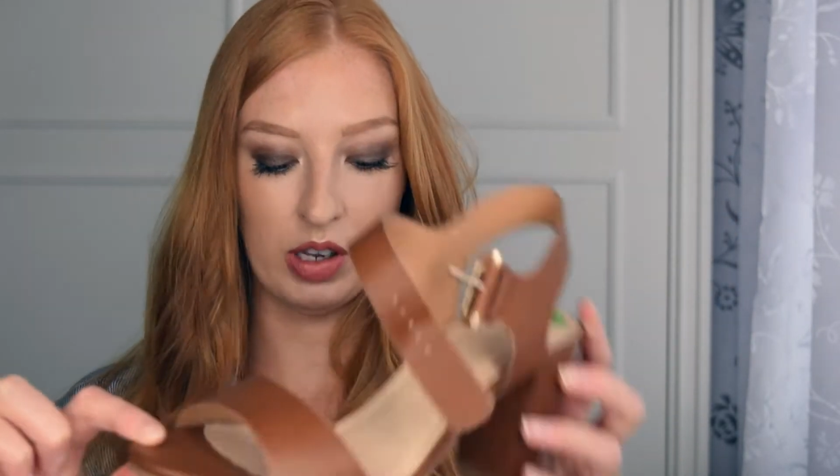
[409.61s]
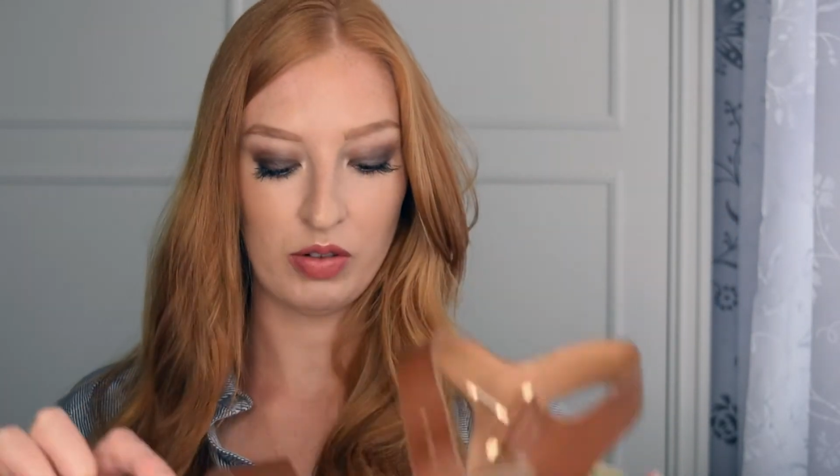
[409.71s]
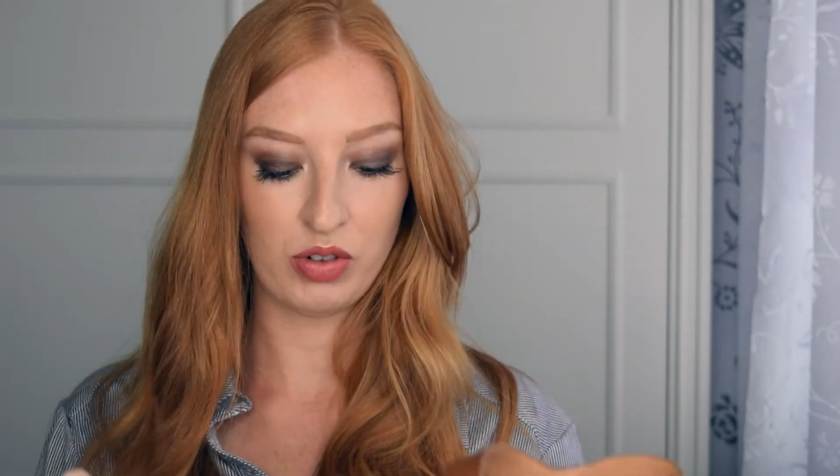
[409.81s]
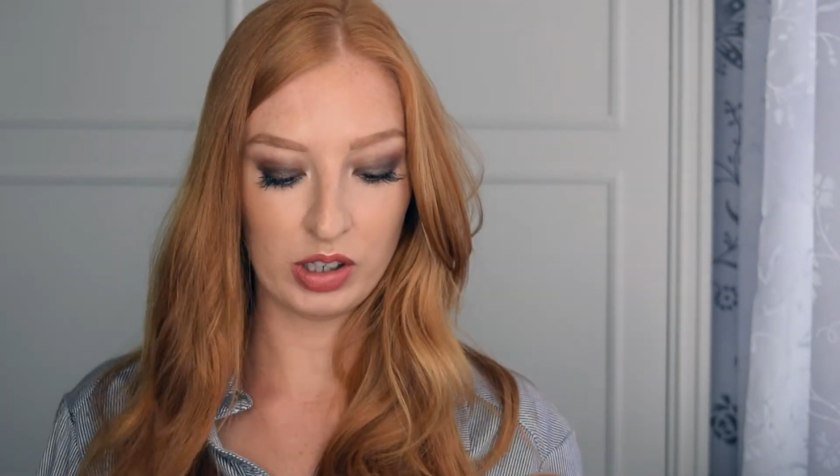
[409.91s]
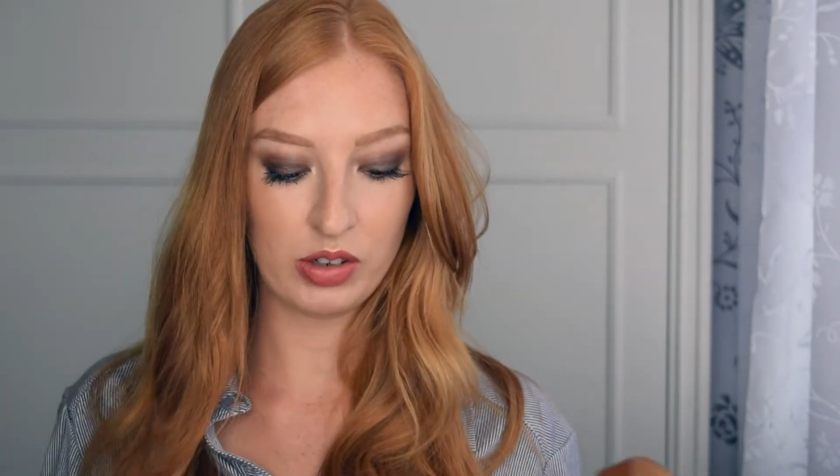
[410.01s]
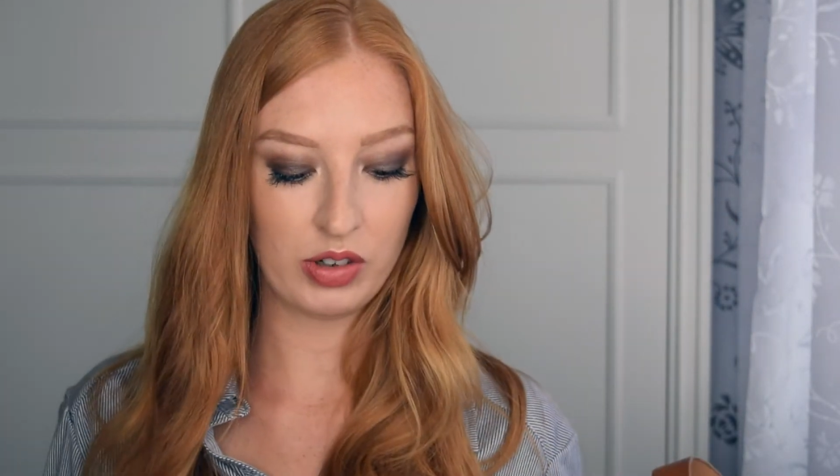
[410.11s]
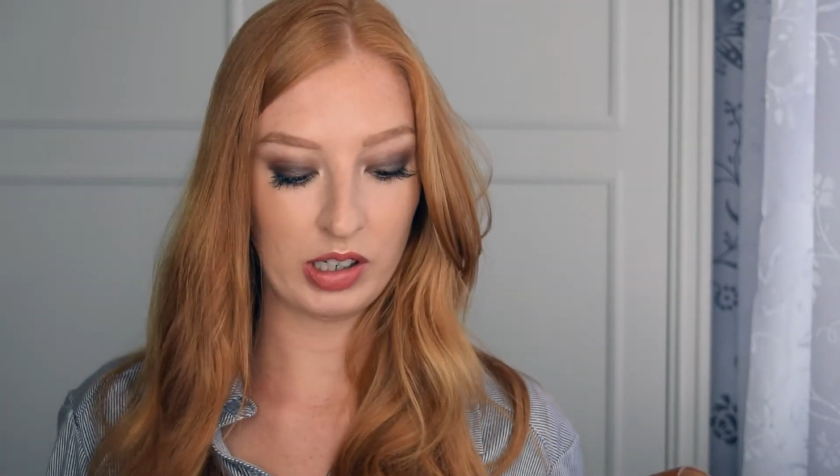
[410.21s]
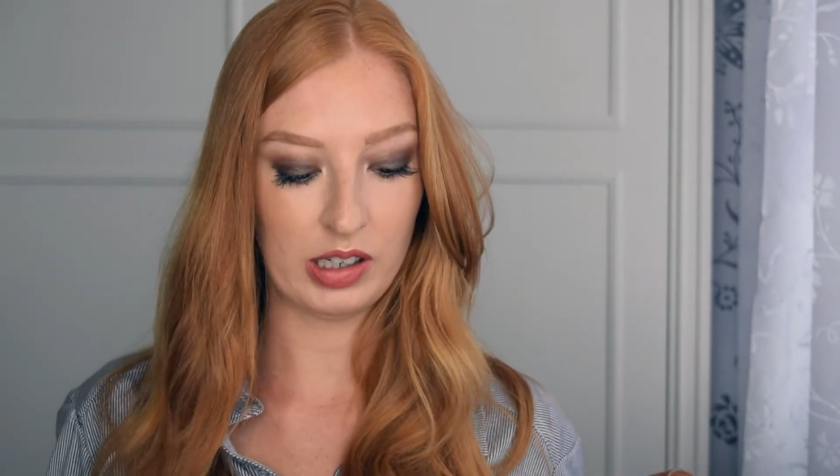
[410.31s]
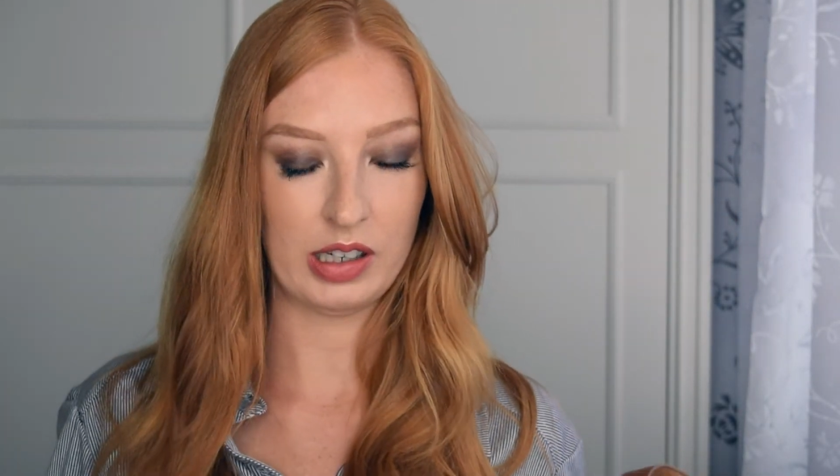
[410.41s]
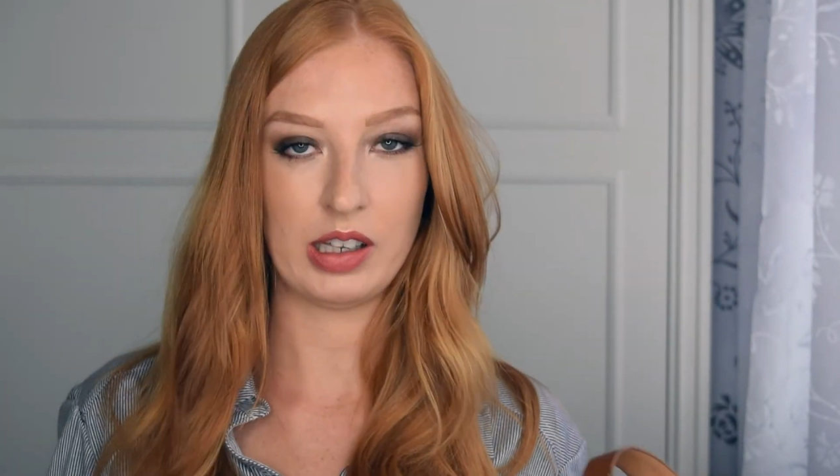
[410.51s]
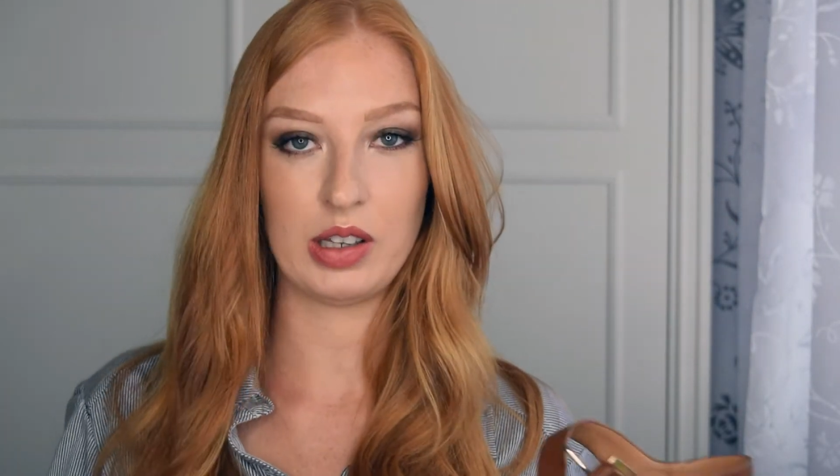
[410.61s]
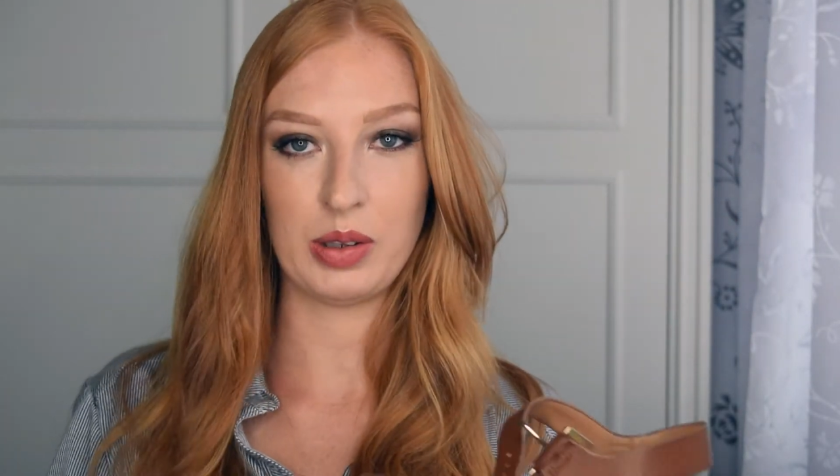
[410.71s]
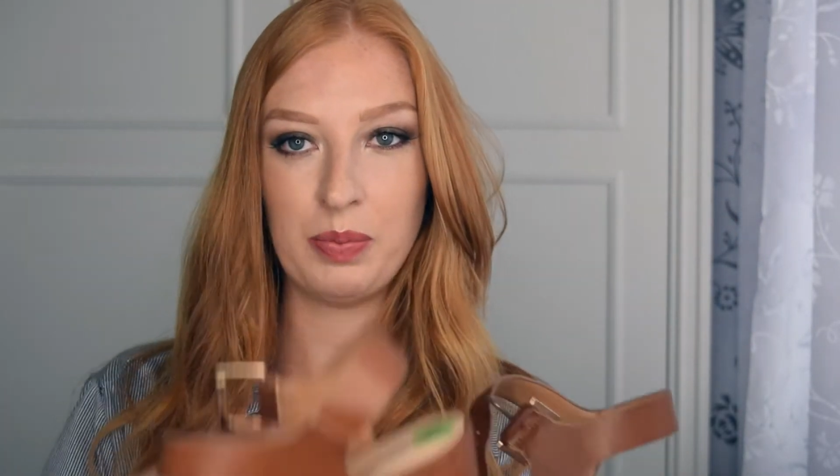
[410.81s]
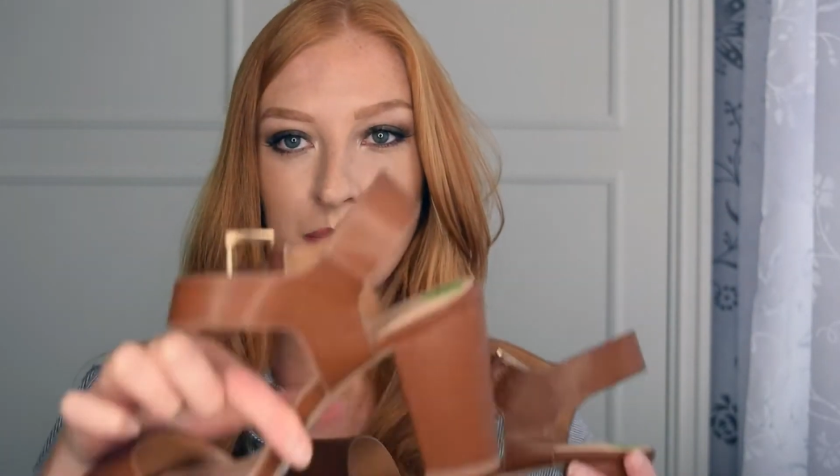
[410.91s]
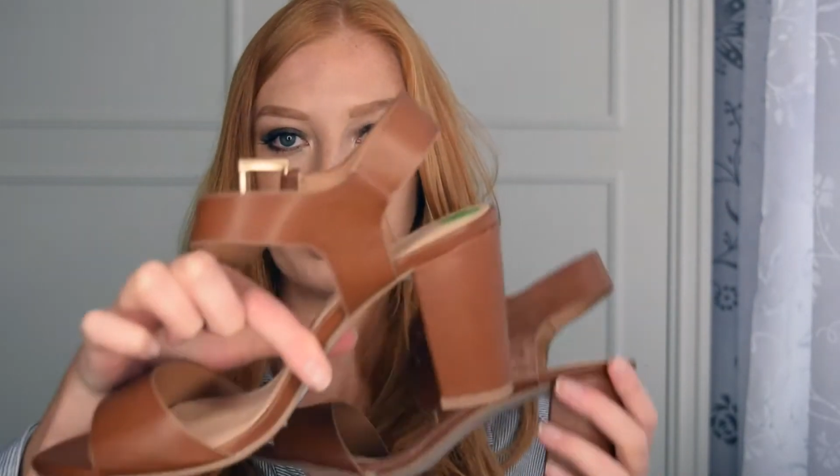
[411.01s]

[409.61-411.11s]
I really, really like them.